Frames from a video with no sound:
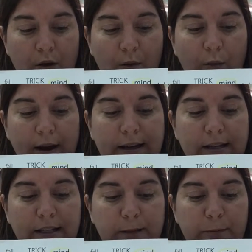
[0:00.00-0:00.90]
What
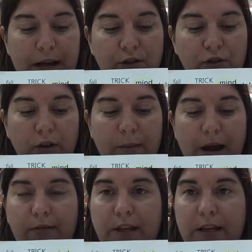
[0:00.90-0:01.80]
is special
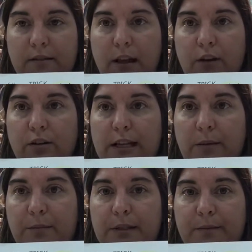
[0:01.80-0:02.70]
about these letter teams?